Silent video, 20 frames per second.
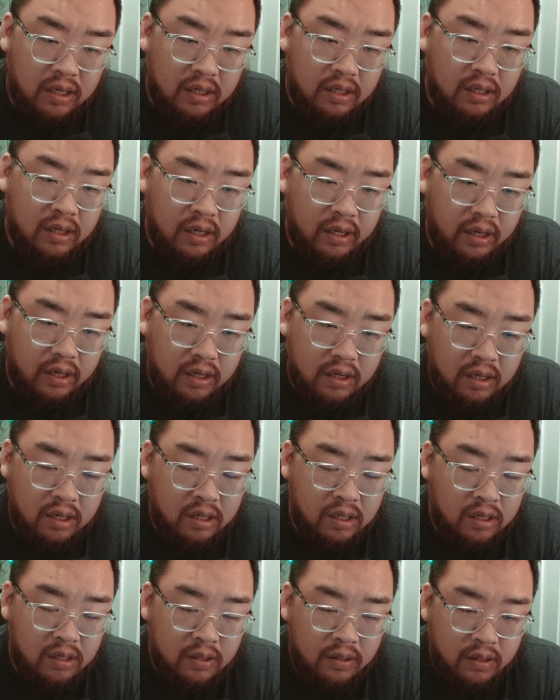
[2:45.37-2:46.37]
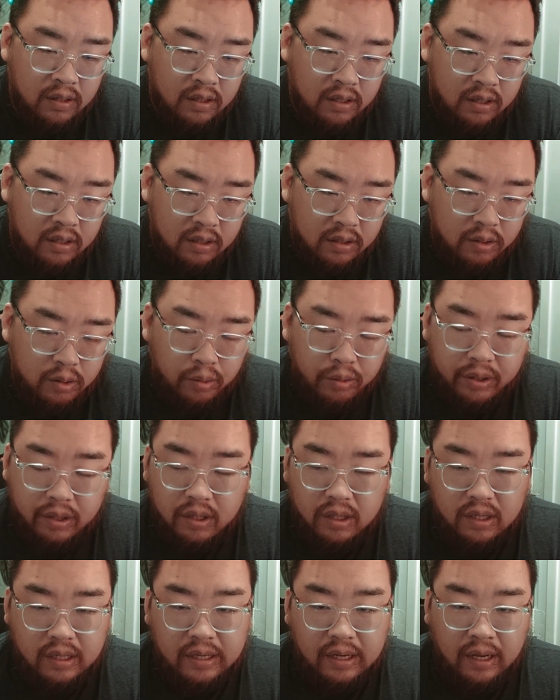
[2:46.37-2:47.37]
like
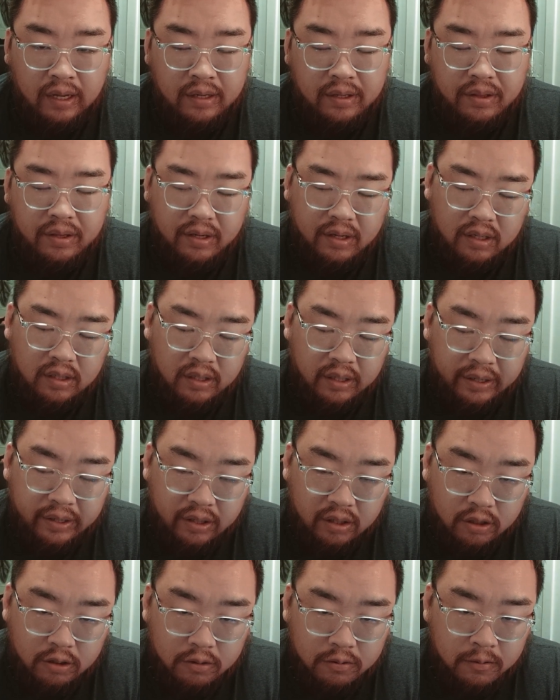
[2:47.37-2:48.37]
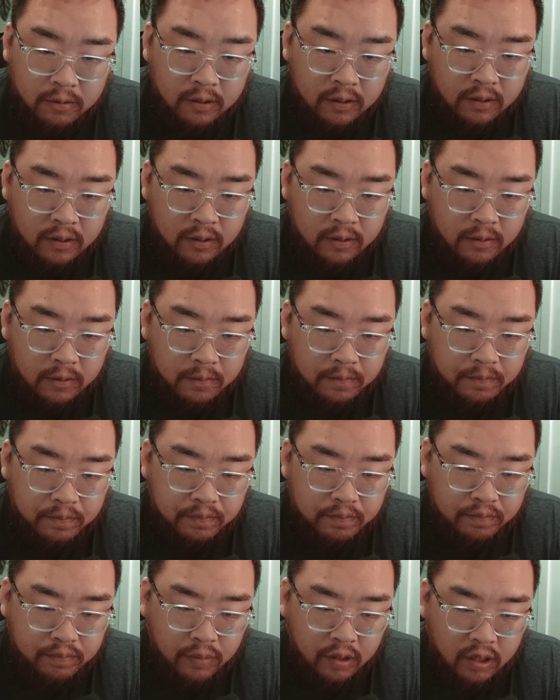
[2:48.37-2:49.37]
doing anything illegal,
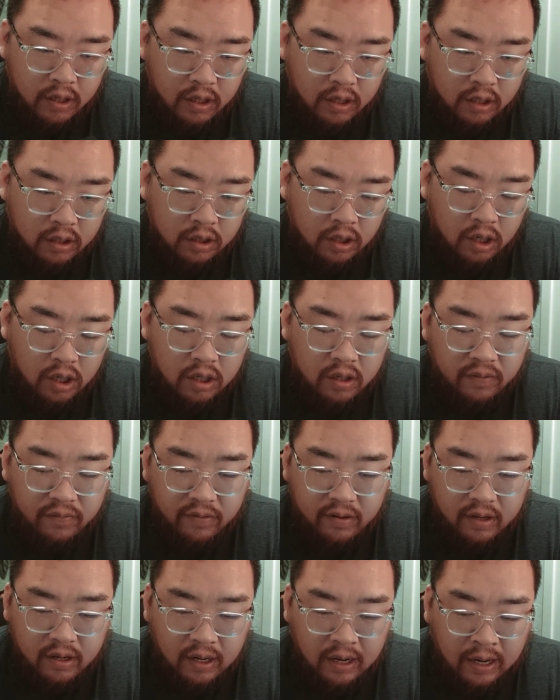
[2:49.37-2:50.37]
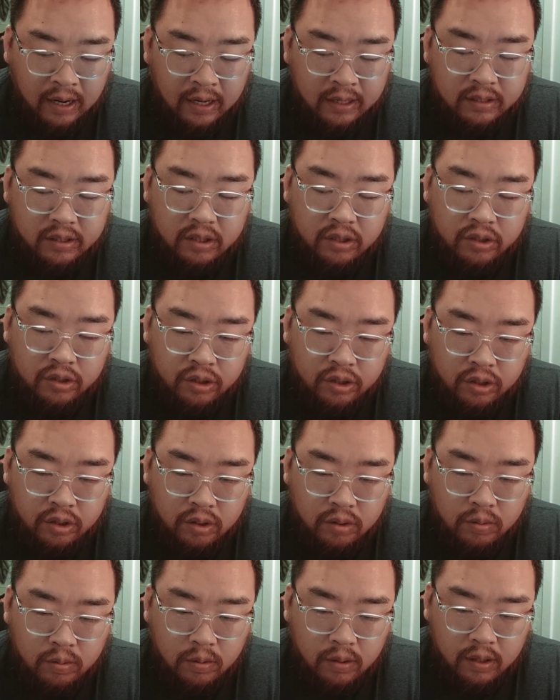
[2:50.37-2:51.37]
but a lot of it had to do
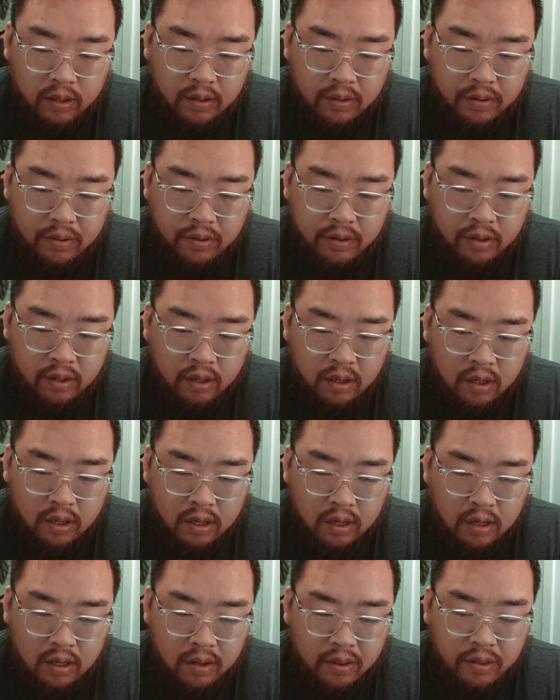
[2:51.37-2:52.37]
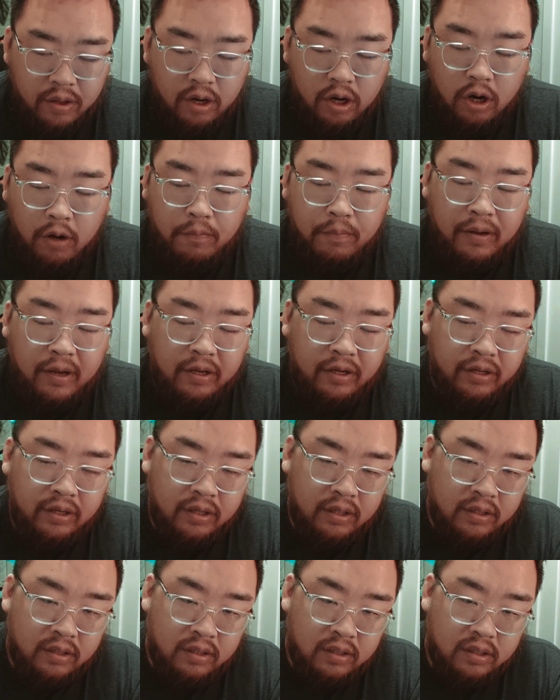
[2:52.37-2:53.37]
with their
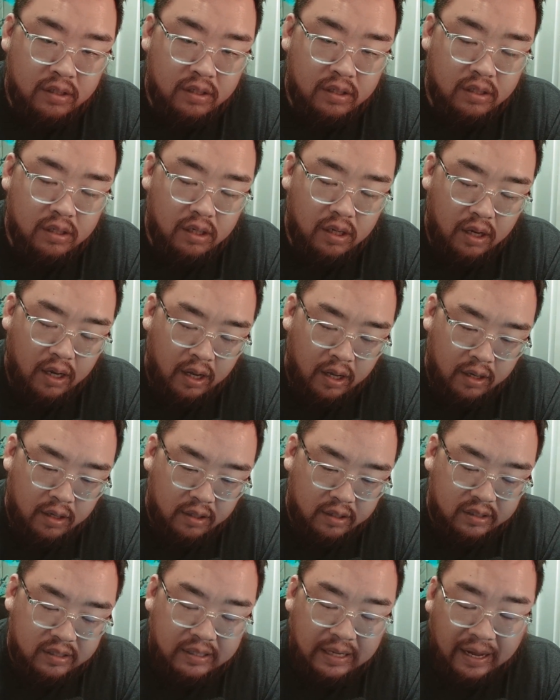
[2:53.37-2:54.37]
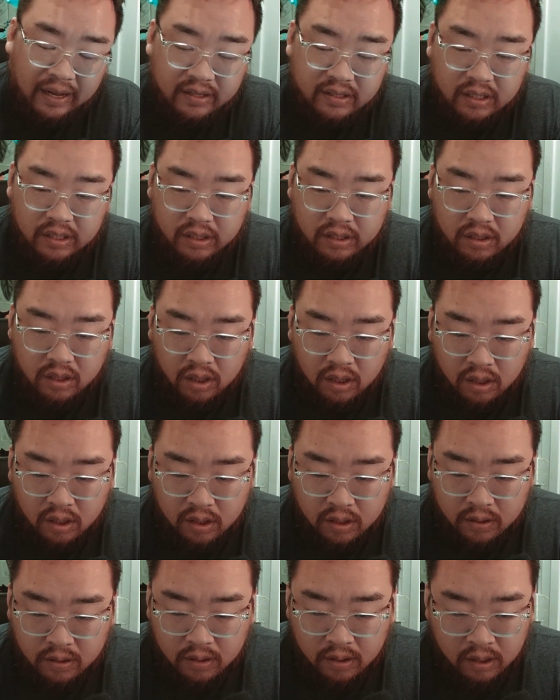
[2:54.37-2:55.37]
opinions and stances
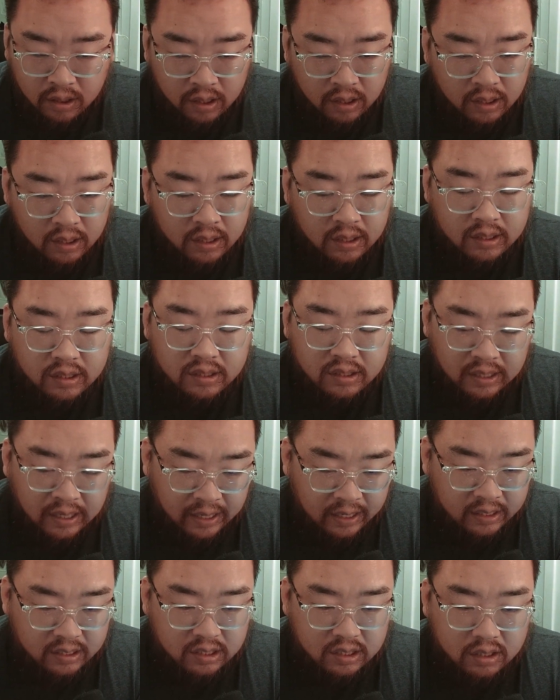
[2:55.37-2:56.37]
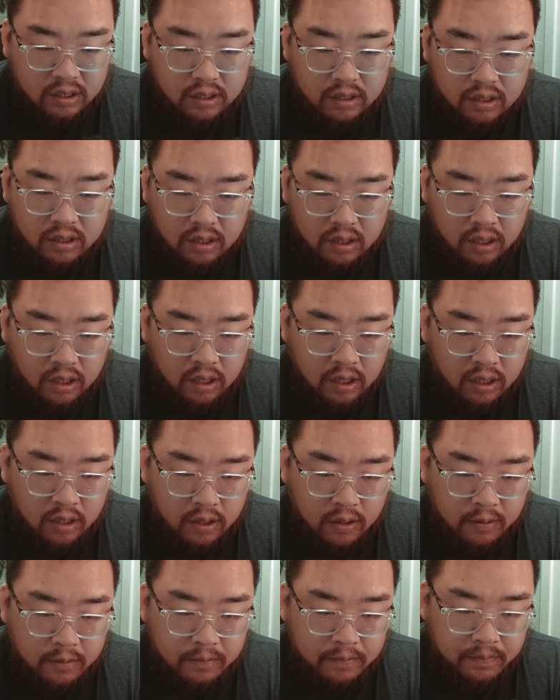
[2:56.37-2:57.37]
on sex,
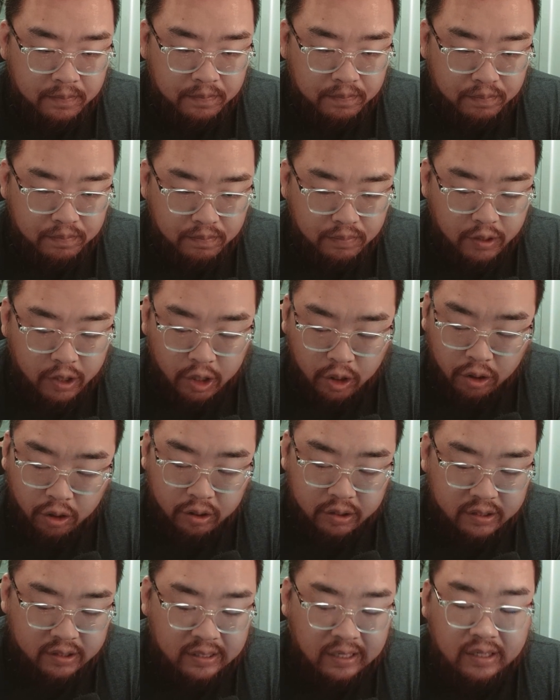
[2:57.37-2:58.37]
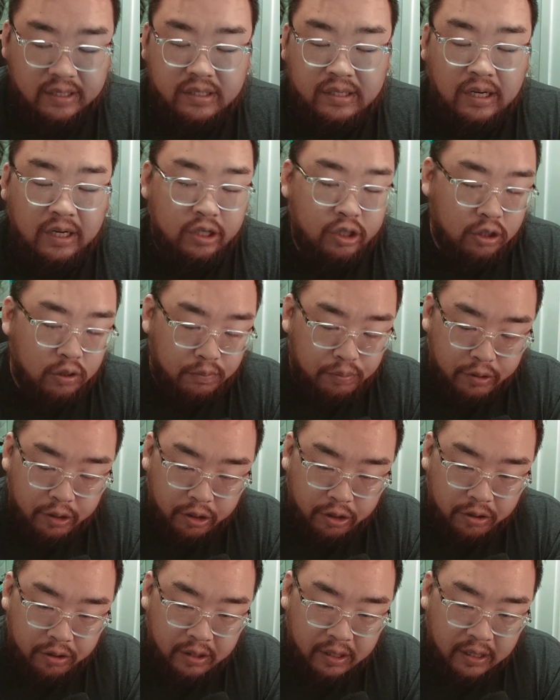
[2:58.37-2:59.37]
sexual
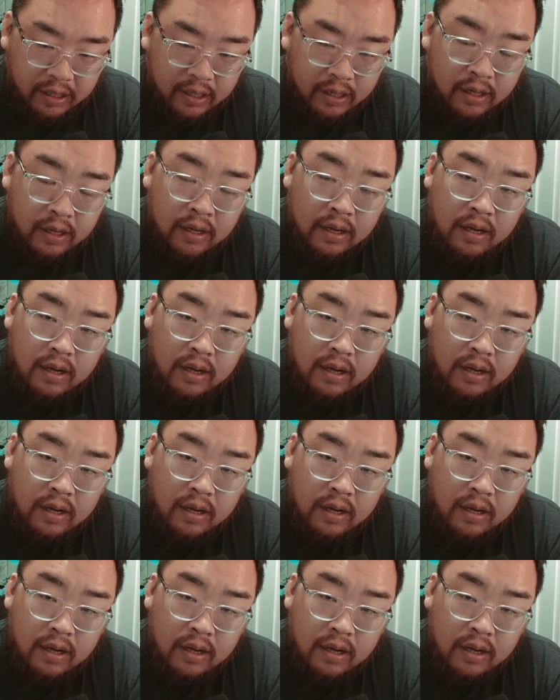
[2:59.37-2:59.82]
purity,